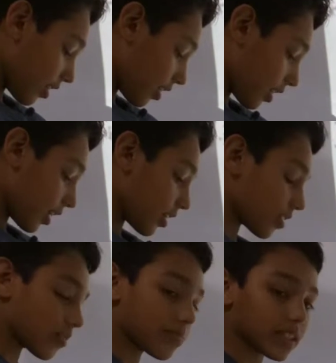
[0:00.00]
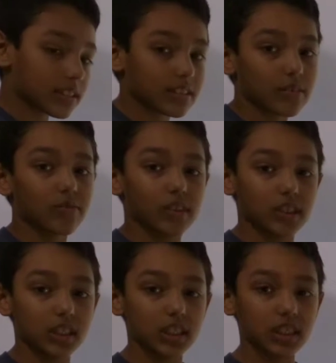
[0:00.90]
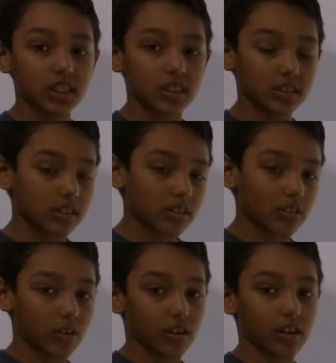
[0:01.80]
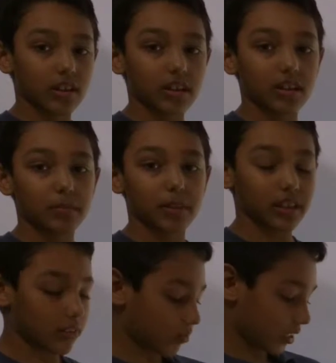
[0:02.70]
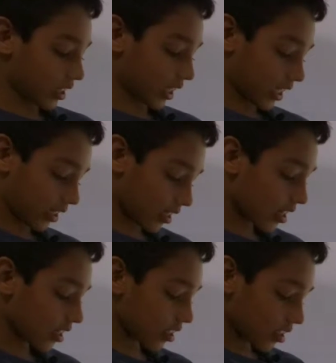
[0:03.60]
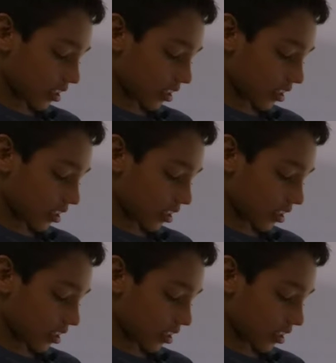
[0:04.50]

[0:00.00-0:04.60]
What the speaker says: 8 pieces of wood, or the amount of wood they can cut,